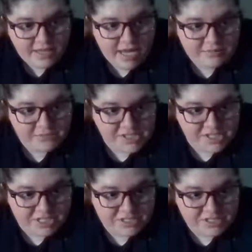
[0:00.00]
I'm just
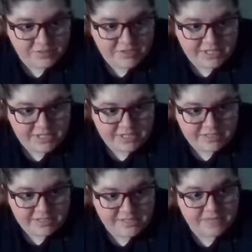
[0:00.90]
gonna do a little
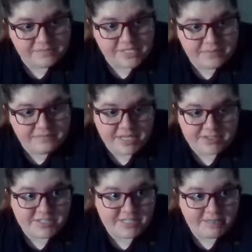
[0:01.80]
something, something,
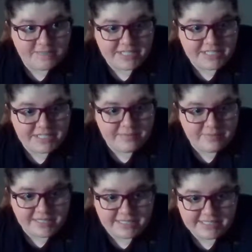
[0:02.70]
other something
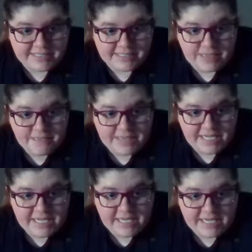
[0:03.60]
with the something
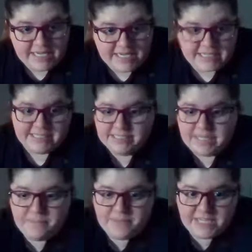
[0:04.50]
and the
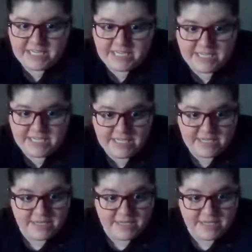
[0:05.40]
something.